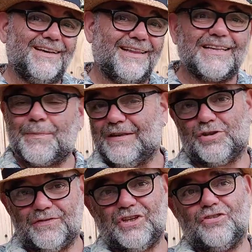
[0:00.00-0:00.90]
And that
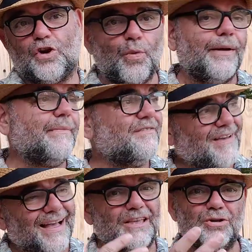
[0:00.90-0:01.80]
depends, obviously, on the equipment
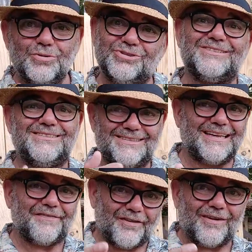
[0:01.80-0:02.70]
values and
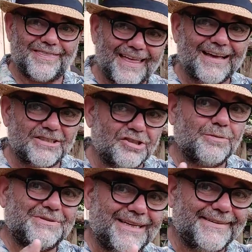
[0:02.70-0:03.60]
stuff like that. It's on
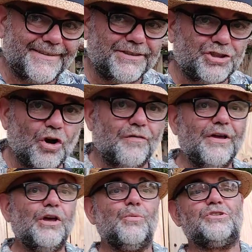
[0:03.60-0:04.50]
the percentage of,
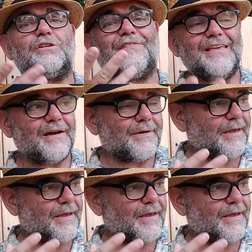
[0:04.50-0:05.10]
which is, I can